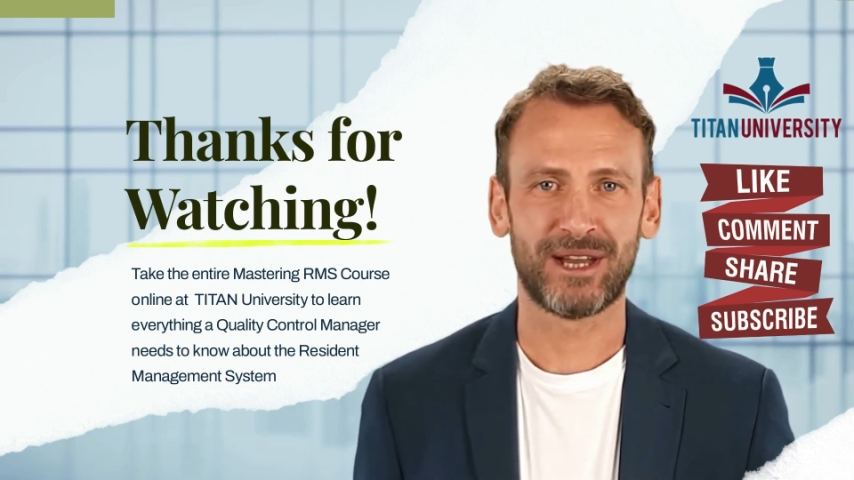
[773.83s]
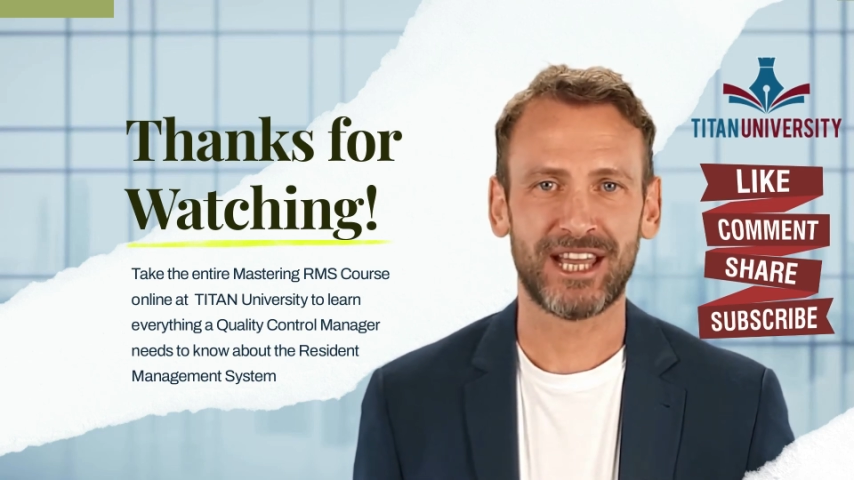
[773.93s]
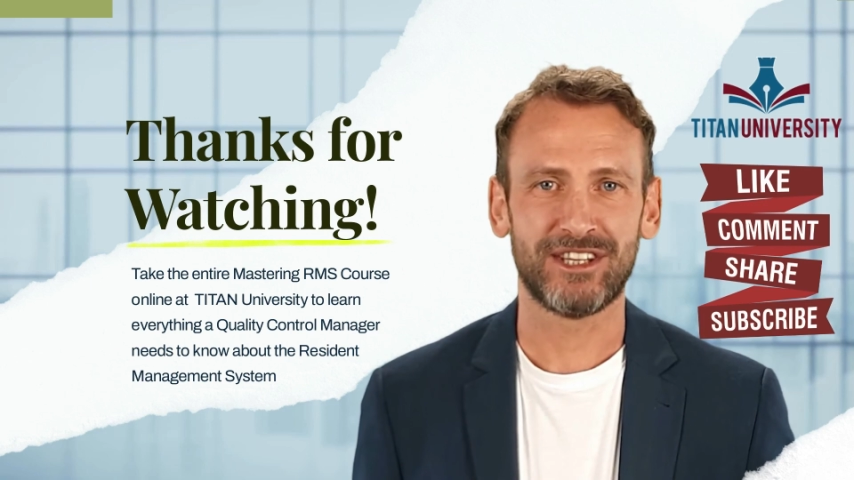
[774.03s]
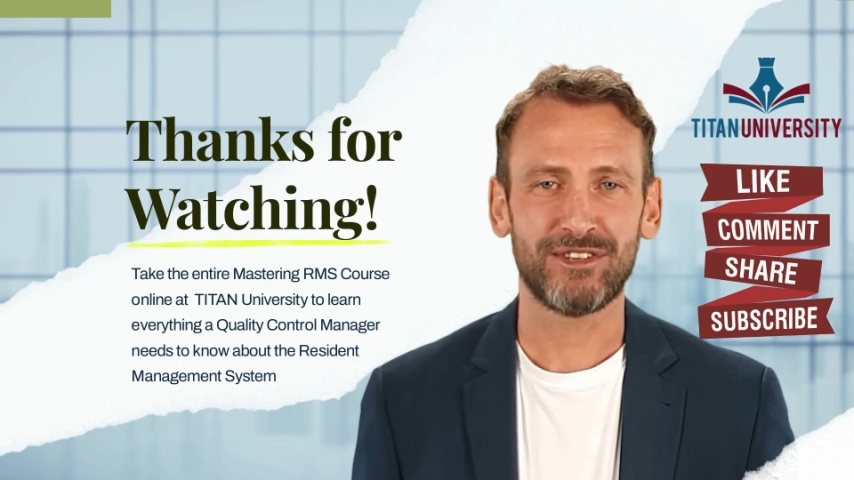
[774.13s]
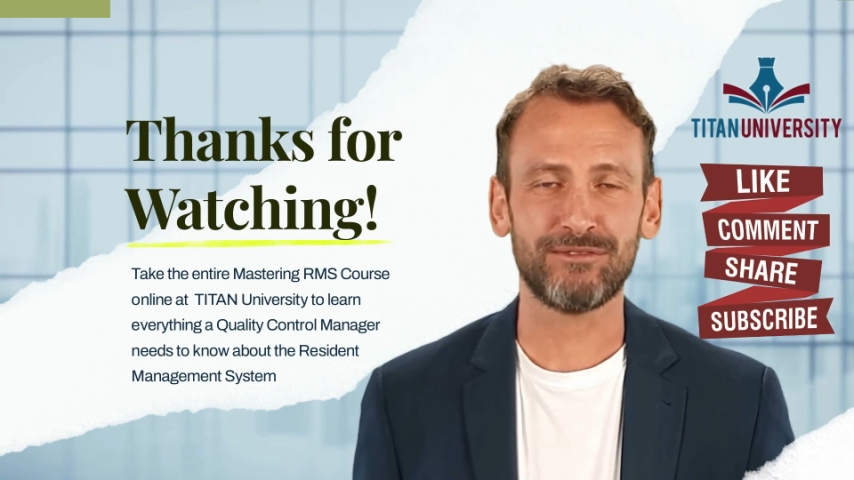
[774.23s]

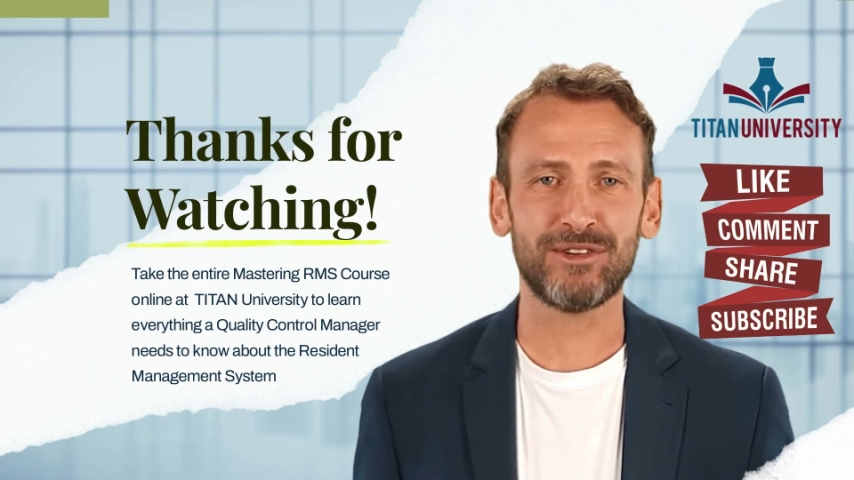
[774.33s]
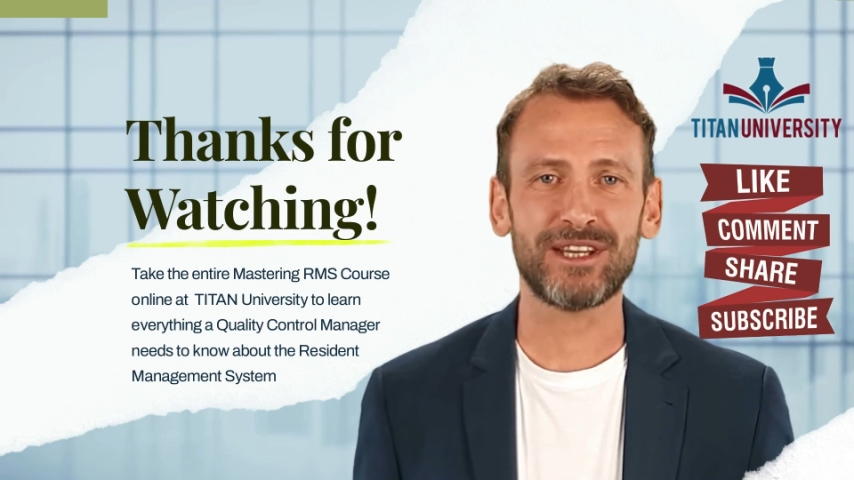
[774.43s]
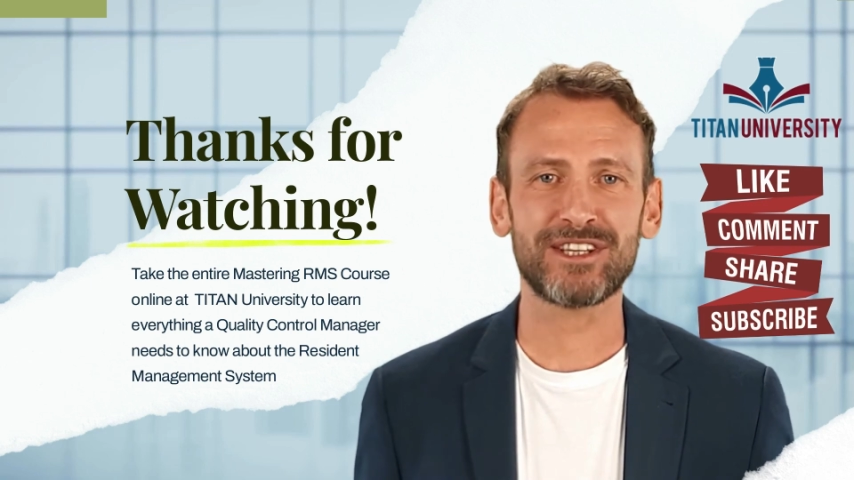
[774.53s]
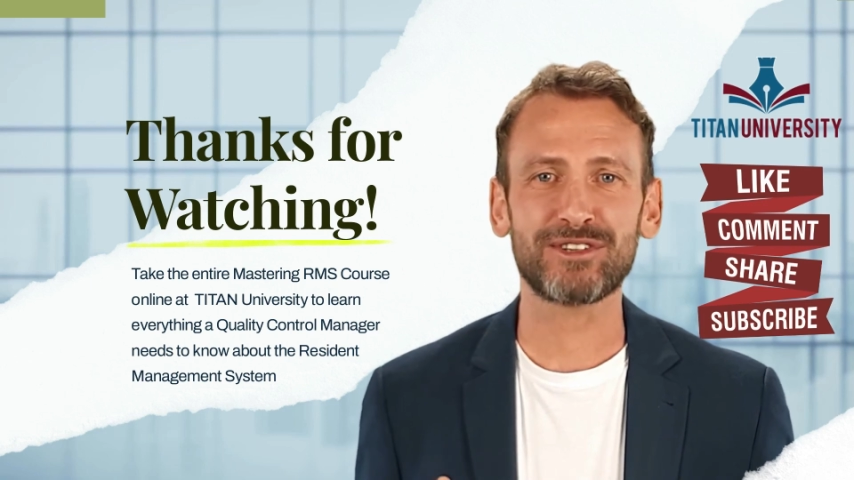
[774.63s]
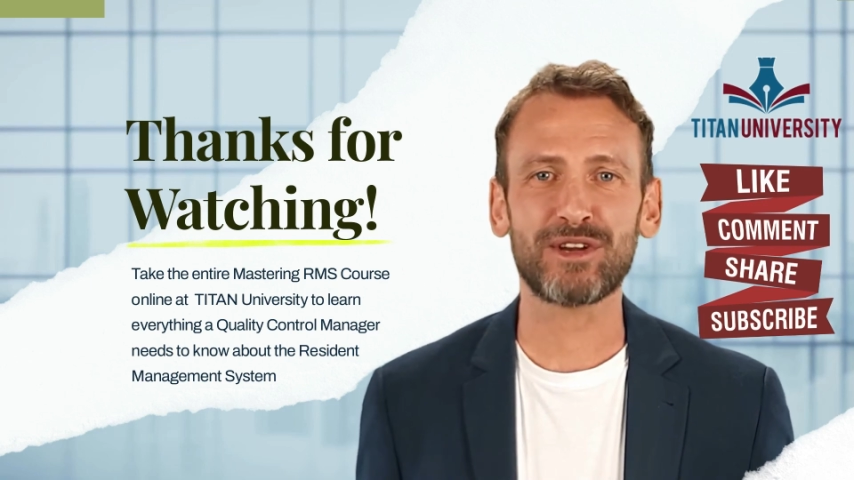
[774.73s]
manager for
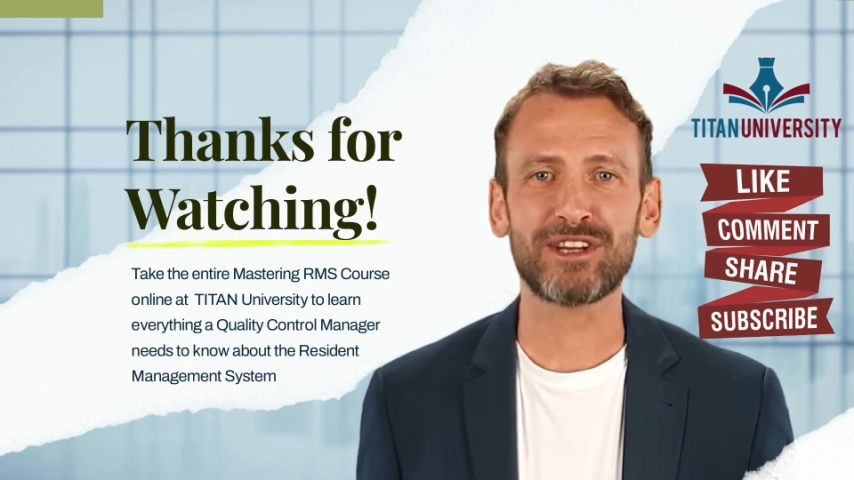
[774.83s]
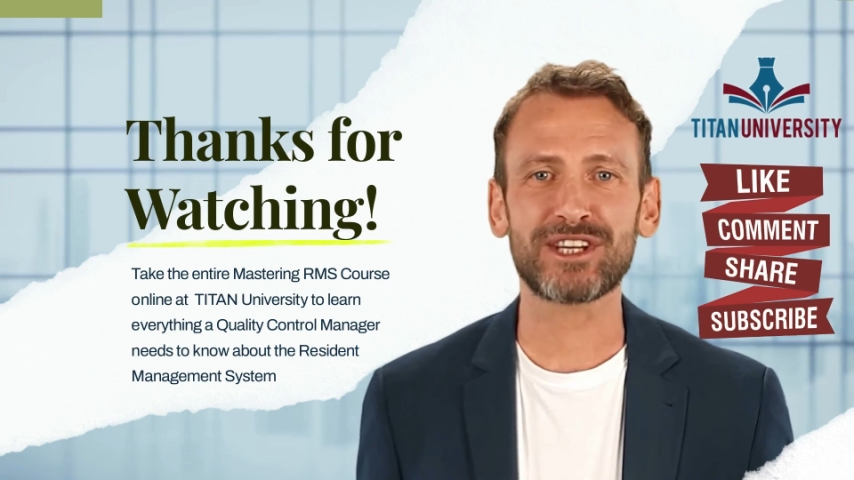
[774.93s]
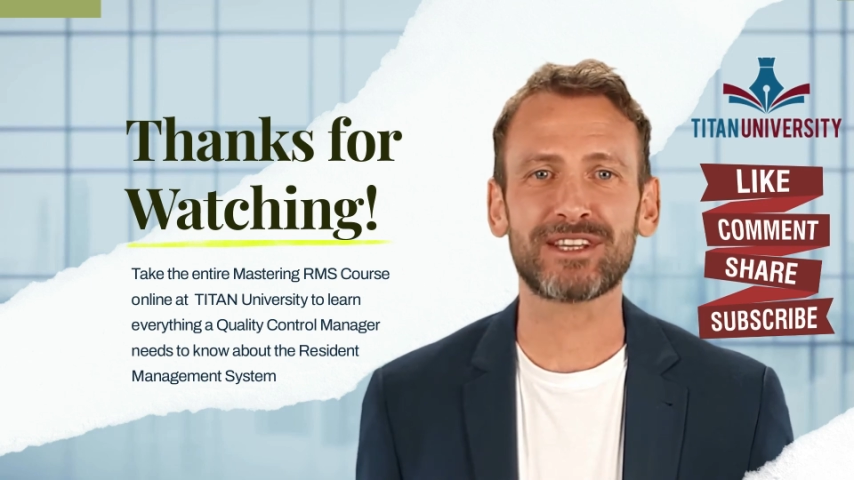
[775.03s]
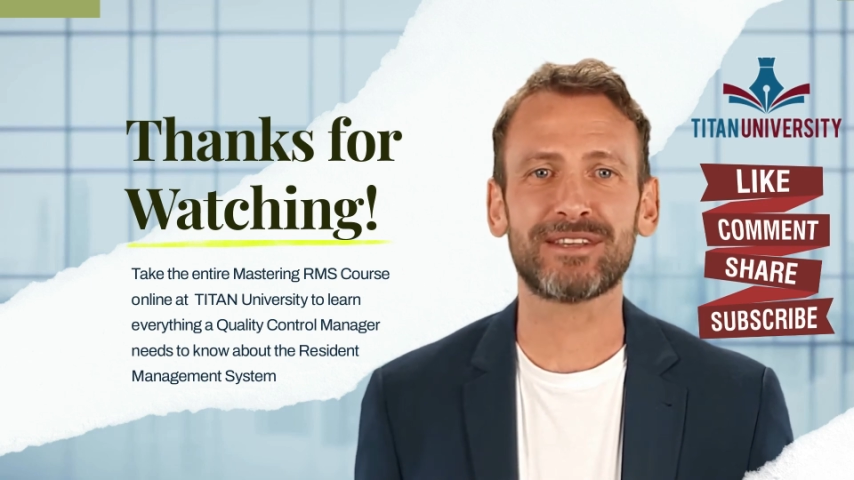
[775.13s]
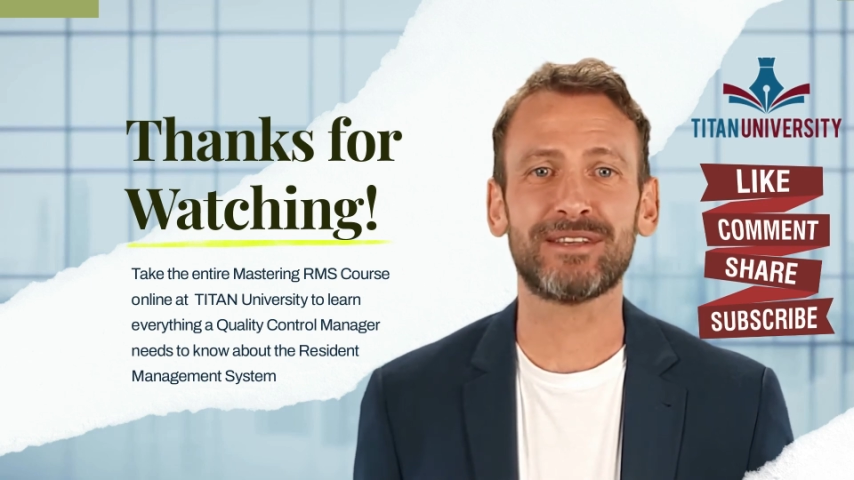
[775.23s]

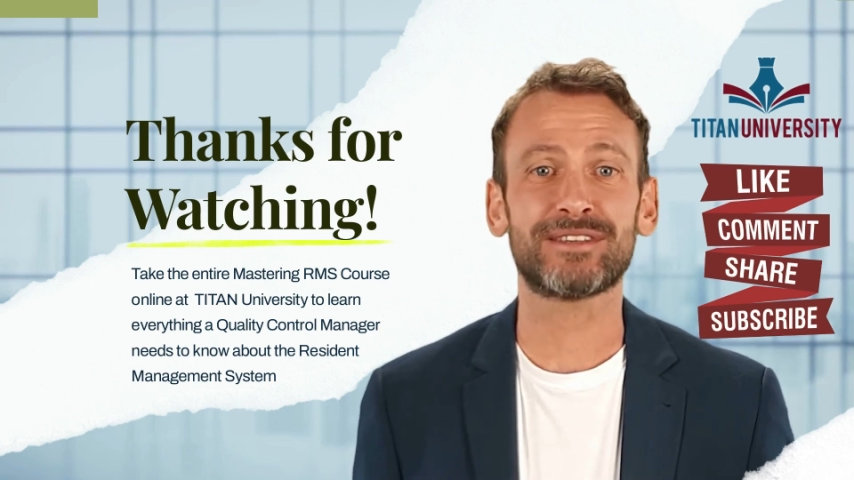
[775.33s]
construction,